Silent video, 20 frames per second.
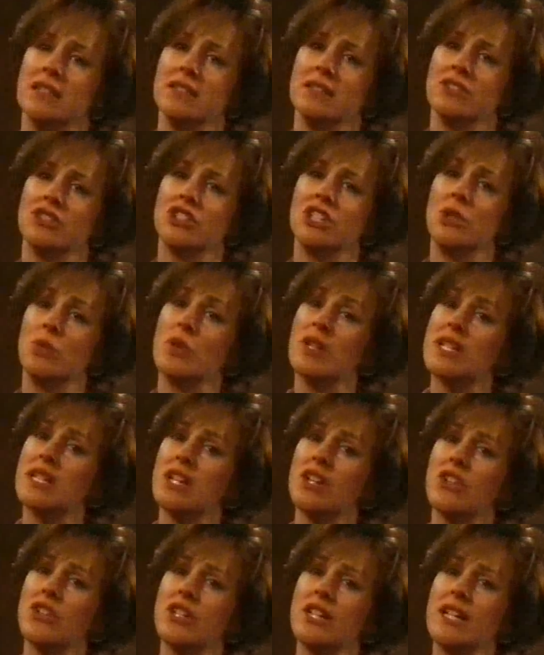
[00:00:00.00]
and she wasn't
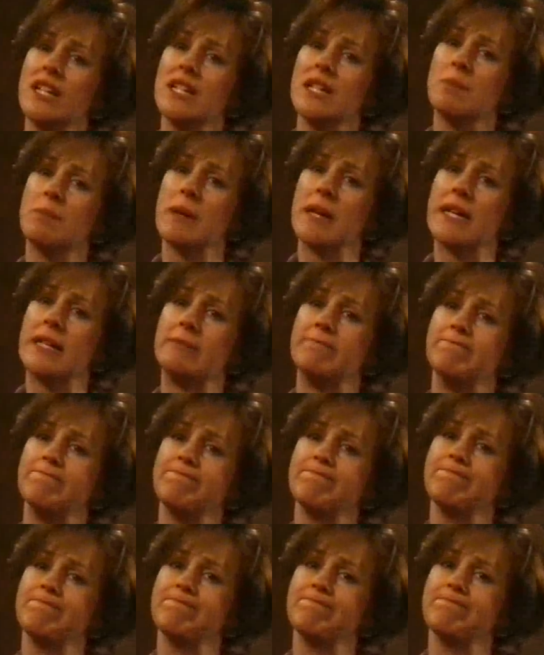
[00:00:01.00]
under Tina's bed.
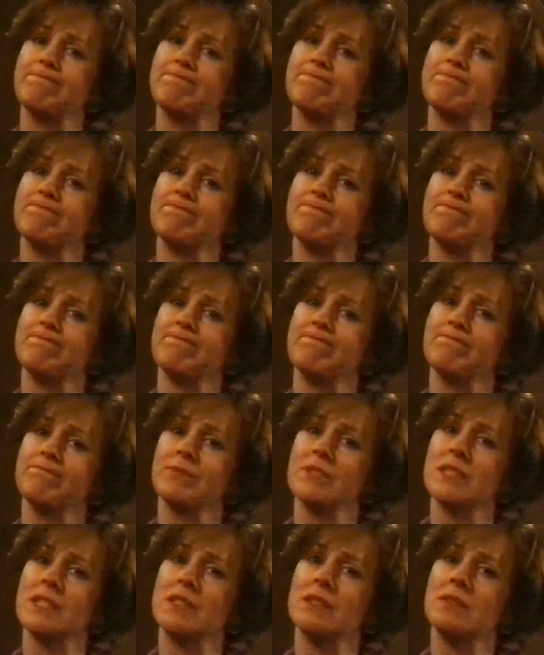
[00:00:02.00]

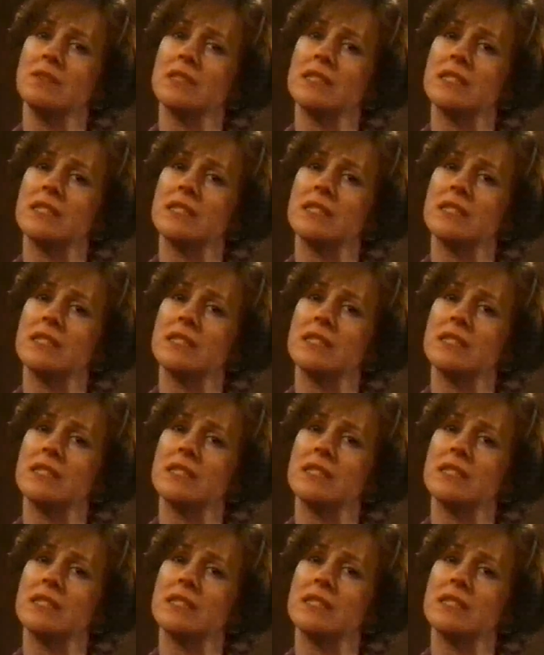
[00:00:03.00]
No,